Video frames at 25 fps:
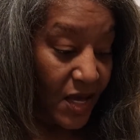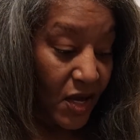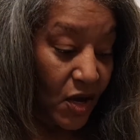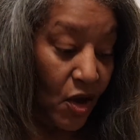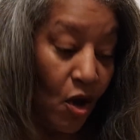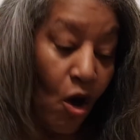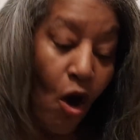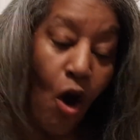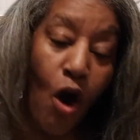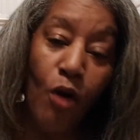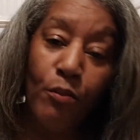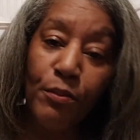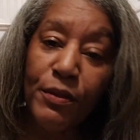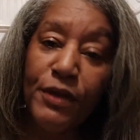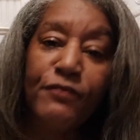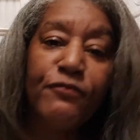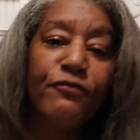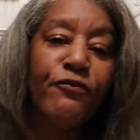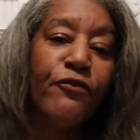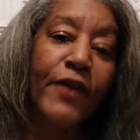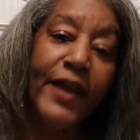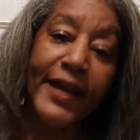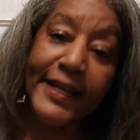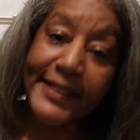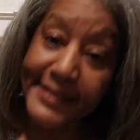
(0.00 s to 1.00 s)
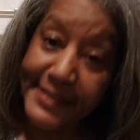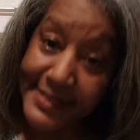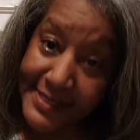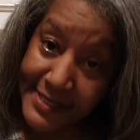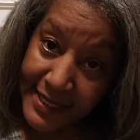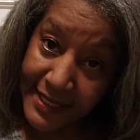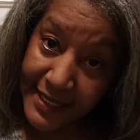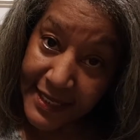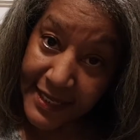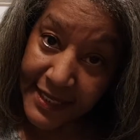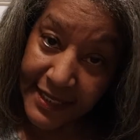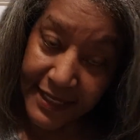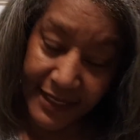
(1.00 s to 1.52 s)
Call me
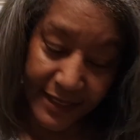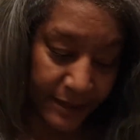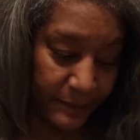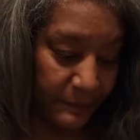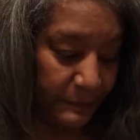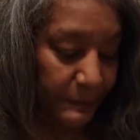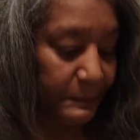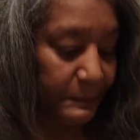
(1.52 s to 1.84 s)
Francine.